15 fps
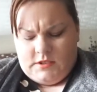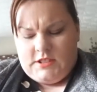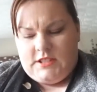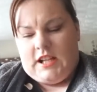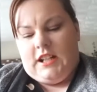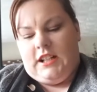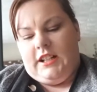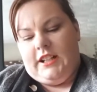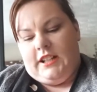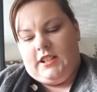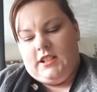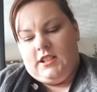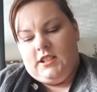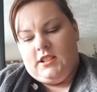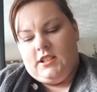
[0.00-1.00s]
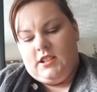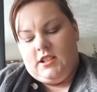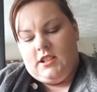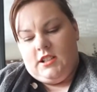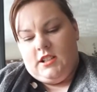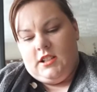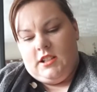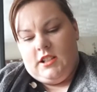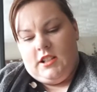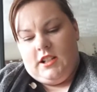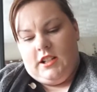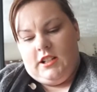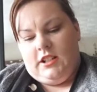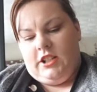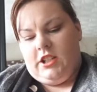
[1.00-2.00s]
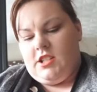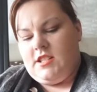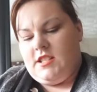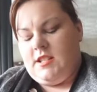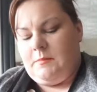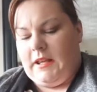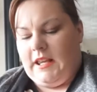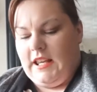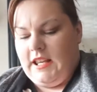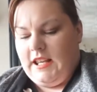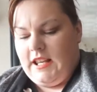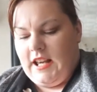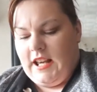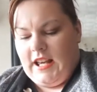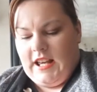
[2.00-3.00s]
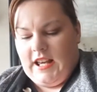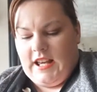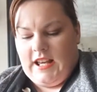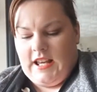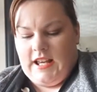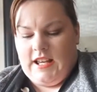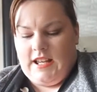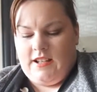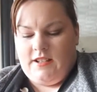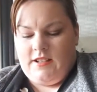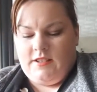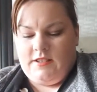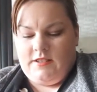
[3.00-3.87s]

Dahlia. It looks to be